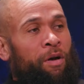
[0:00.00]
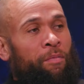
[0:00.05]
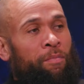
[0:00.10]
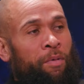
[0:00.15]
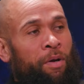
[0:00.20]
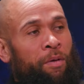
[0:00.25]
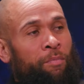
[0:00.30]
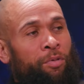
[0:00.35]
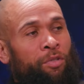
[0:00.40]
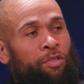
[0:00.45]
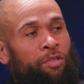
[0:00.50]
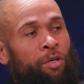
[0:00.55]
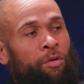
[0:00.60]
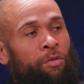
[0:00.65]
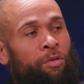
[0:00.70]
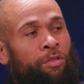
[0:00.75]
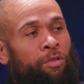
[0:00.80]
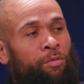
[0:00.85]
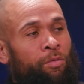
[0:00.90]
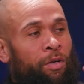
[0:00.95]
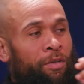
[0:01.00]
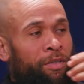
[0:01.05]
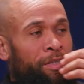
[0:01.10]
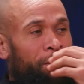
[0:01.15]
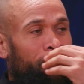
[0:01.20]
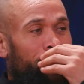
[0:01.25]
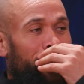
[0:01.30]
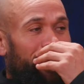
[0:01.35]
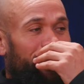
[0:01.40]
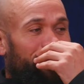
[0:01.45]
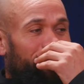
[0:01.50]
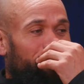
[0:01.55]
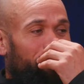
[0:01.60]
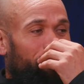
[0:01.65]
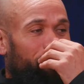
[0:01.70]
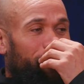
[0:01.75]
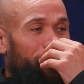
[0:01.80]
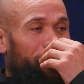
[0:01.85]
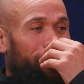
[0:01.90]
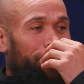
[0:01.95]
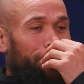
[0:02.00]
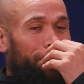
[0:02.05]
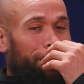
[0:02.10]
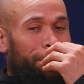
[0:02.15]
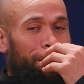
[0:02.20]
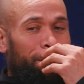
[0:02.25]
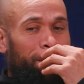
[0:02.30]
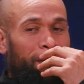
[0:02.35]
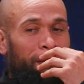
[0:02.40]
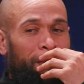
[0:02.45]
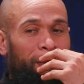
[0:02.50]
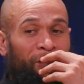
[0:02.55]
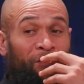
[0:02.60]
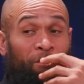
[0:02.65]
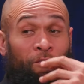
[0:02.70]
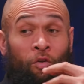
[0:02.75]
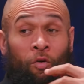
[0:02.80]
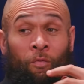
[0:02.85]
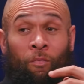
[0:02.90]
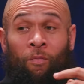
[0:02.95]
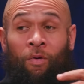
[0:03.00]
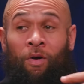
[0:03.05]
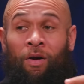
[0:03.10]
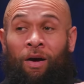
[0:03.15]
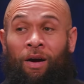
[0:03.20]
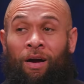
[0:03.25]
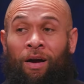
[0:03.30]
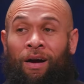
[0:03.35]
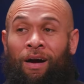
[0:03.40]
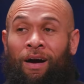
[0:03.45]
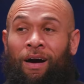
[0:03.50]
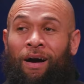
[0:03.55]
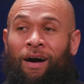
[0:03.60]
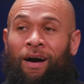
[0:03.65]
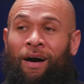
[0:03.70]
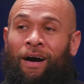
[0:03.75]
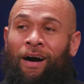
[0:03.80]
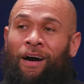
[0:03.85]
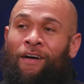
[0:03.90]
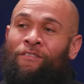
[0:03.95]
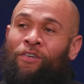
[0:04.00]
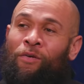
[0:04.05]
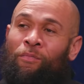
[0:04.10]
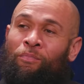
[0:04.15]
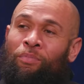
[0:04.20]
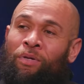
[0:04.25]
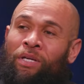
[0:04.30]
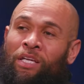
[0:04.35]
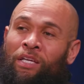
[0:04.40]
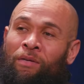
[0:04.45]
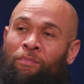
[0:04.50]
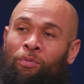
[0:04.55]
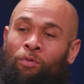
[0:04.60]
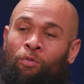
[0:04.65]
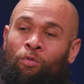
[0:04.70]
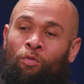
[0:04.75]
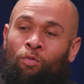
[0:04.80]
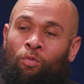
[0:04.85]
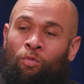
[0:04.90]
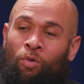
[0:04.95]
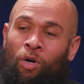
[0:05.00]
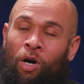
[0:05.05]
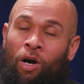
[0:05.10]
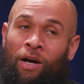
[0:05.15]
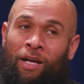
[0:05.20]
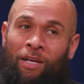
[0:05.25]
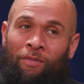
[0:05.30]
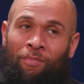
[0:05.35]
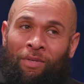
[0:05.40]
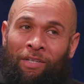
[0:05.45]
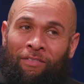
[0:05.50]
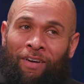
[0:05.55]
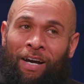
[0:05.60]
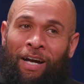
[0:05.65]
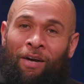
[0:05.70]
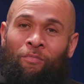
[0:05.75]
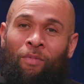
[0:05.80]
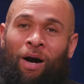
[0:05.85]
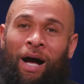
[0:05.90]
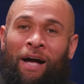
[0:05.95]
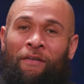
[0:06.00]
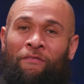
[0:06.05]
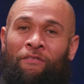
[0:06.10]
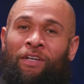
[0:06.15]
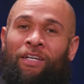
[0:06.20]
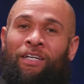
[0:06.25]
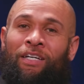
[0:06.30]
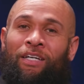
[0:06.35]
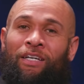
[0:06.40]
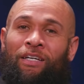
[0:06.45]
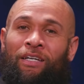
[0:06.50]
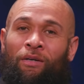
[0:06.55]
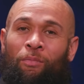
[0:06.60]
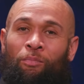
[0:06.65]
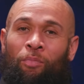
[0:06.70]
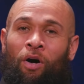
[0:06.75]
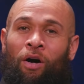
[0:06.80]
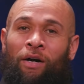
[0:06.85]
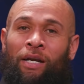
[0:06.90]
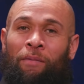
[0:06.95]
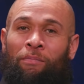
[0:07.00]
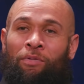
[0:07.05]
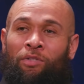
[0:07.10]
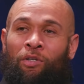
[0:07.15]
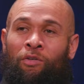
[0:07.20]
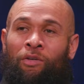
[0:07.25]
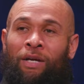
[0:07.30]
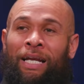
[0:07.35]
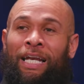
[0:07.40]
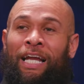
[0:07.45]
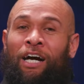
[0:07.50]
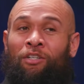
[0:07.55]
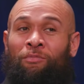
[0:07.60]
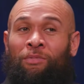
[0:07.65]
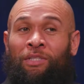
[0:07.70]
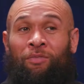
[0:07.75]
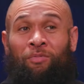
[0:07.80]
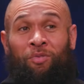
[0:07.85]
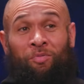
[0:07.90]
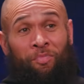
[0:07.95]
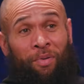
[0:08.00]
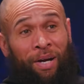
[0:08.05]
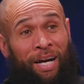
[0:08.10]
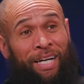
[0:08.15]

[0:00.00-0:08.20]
a persona as well, you know, like from other people hurting me, right? But I think part of that persona allowed me to be